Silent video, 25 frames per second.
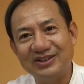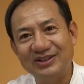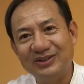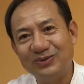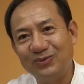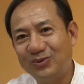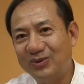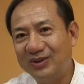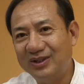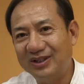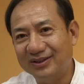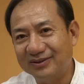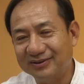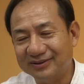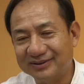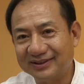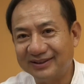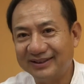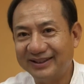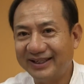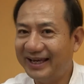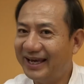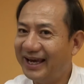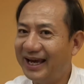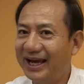in the world
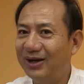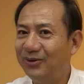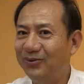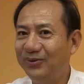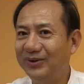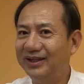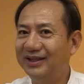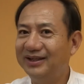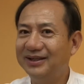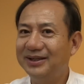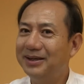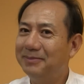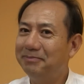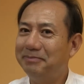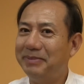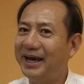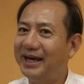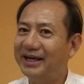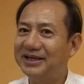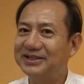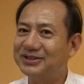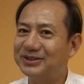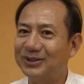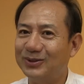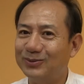carry
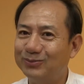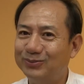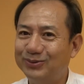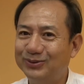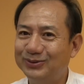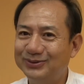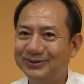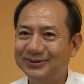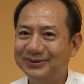peg soap